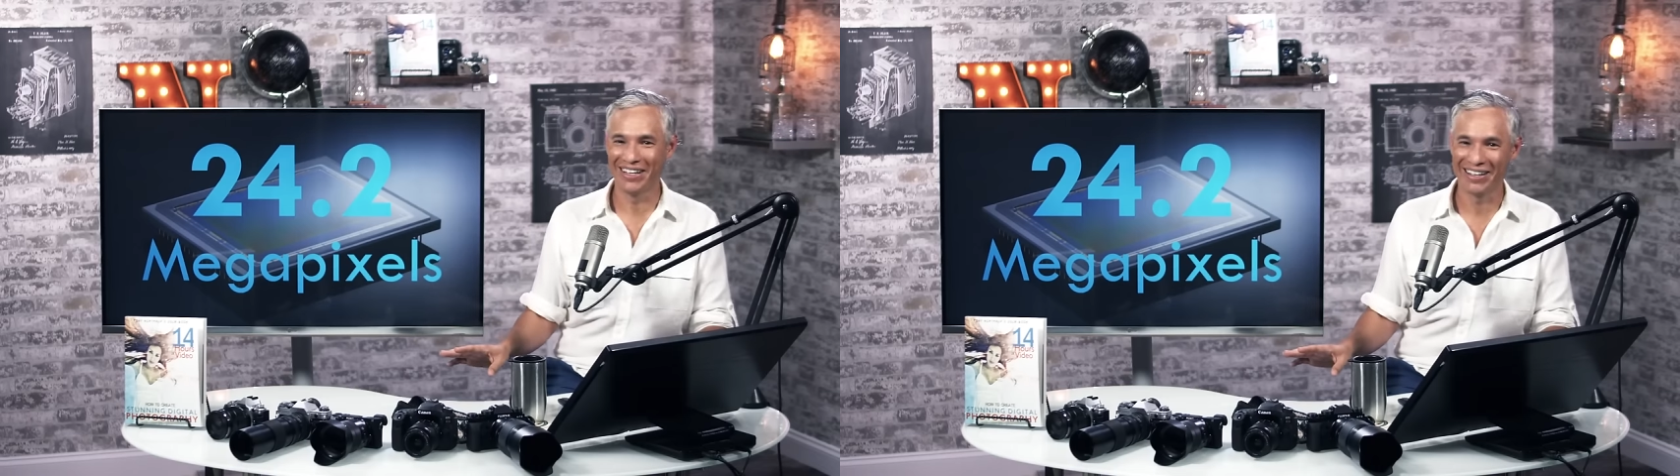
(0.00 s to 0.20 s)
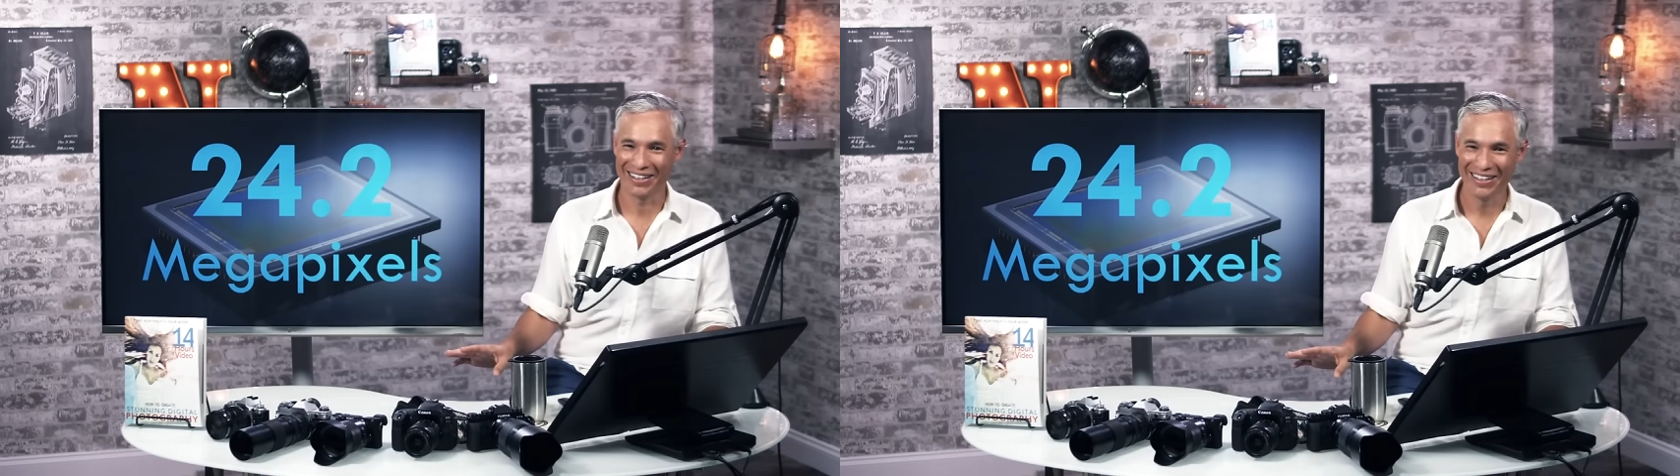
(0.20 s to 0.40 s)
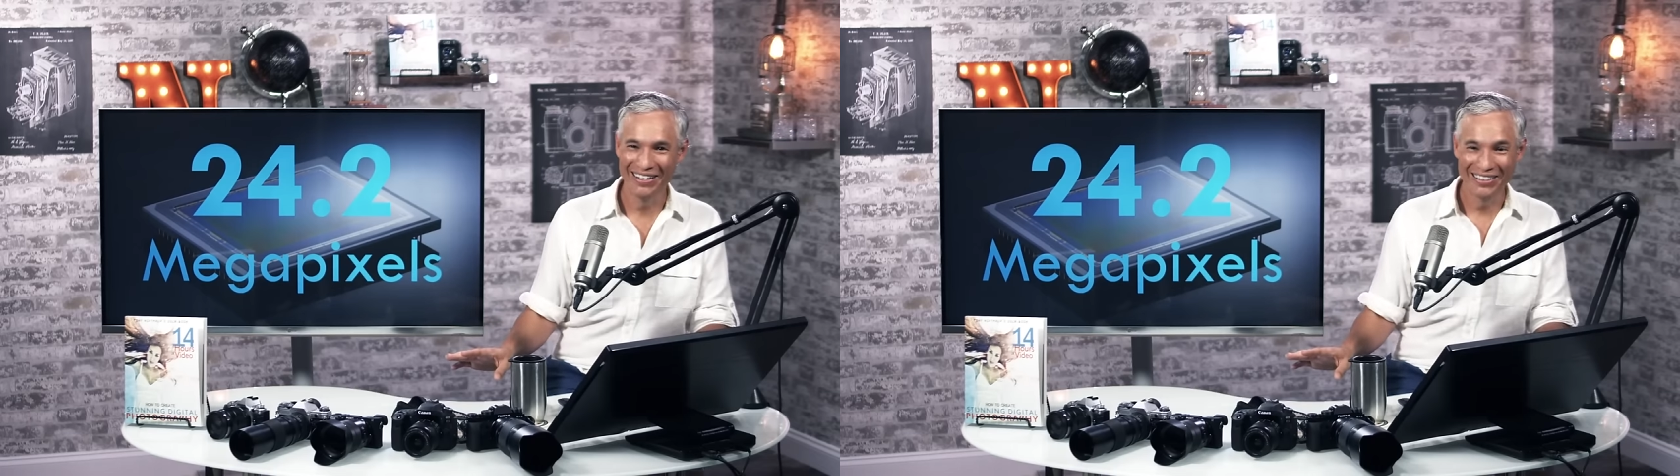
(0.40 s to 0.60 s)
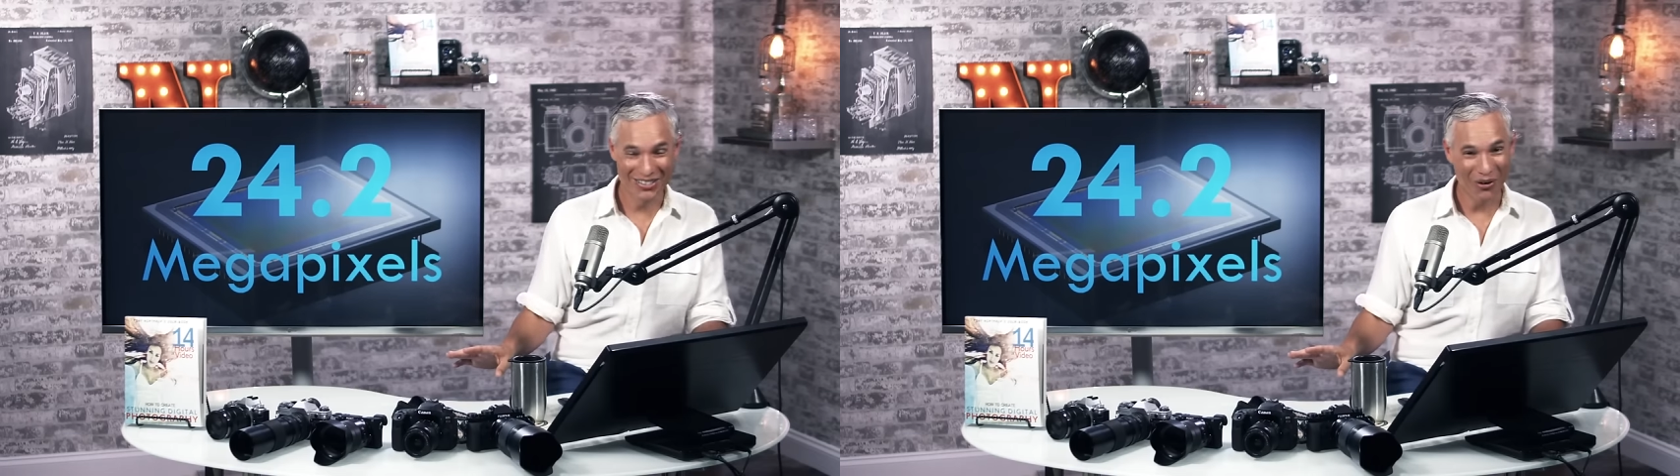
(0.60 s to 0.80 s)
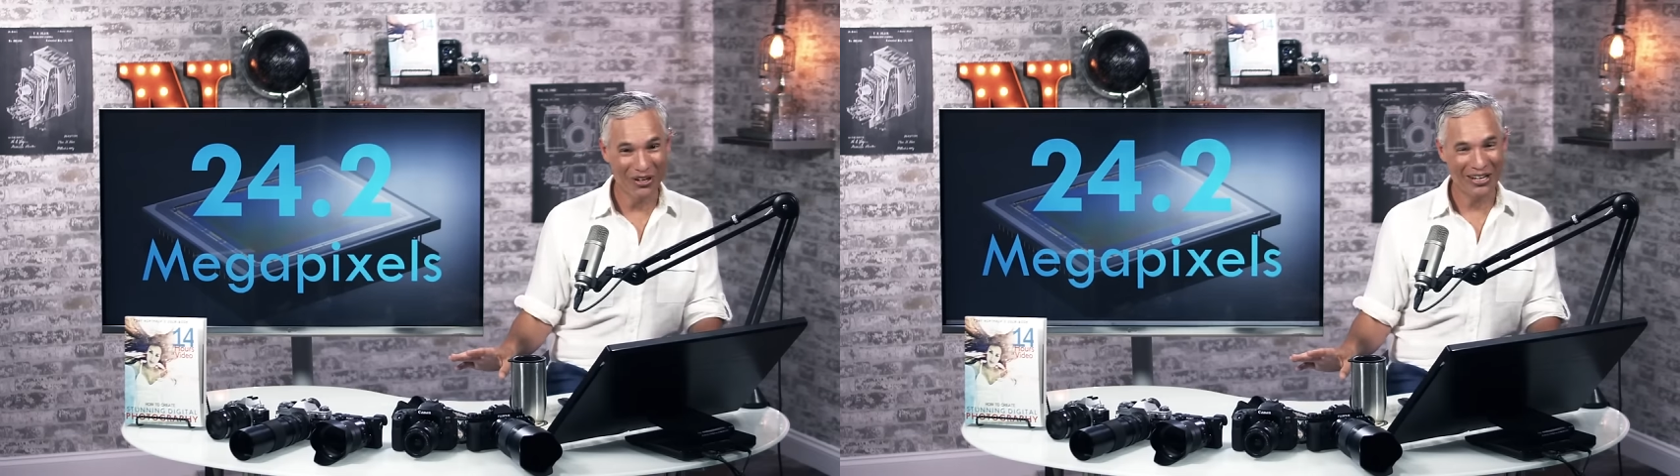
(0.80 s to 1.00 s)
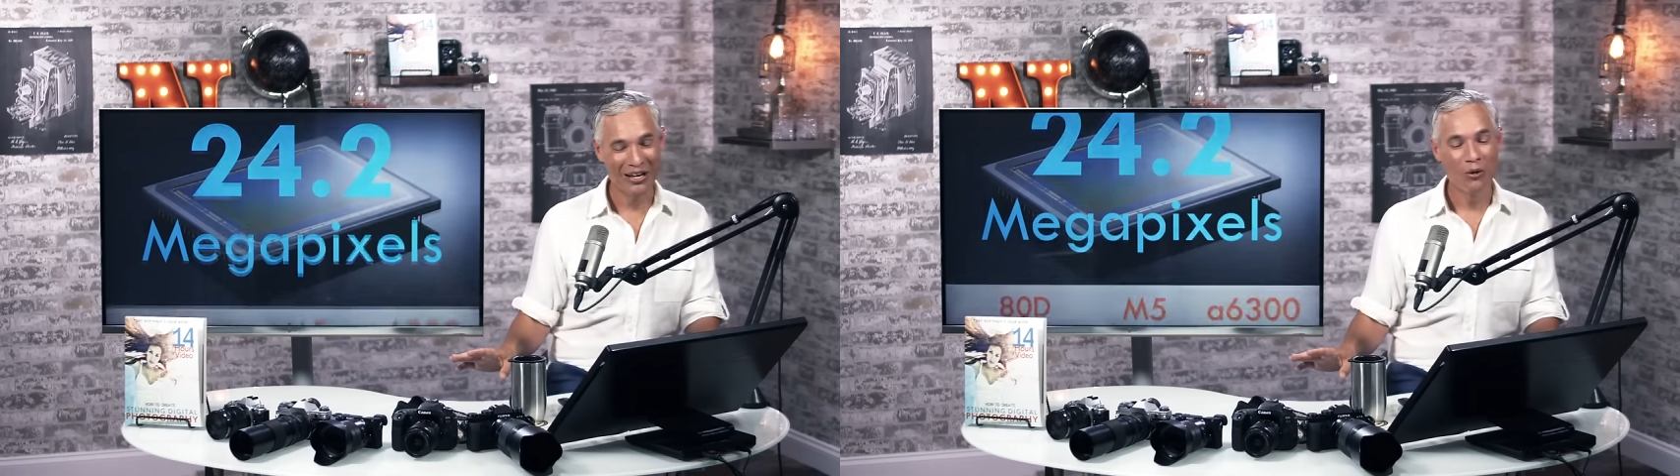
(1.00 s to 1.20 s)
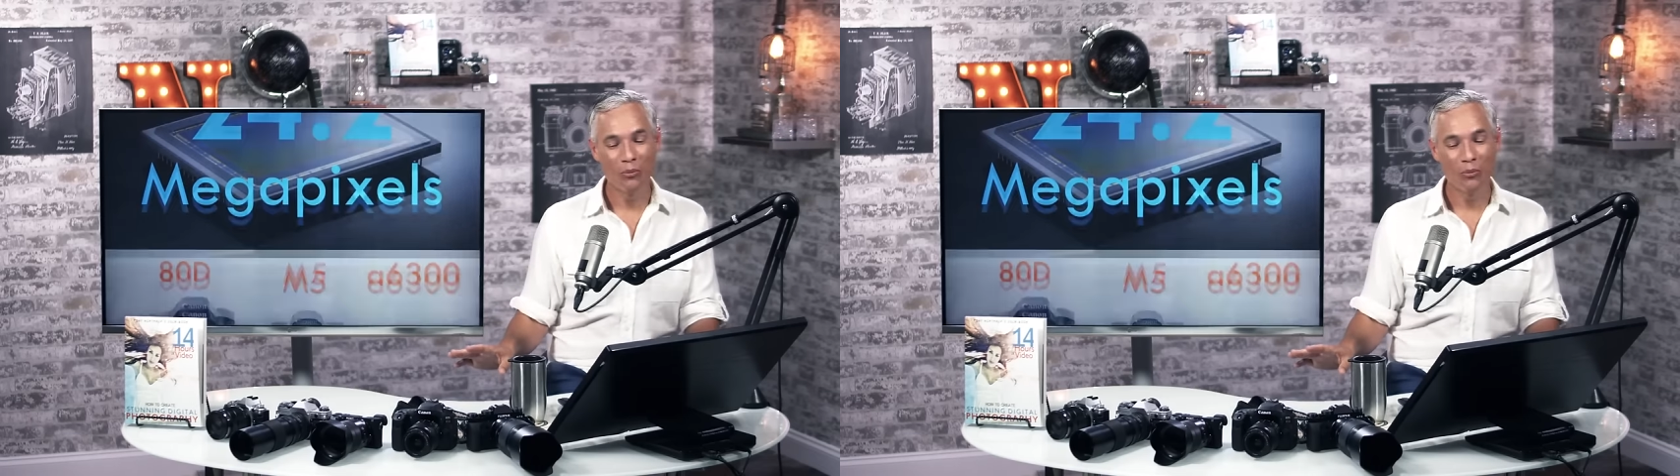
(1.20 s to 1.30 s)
like Sony,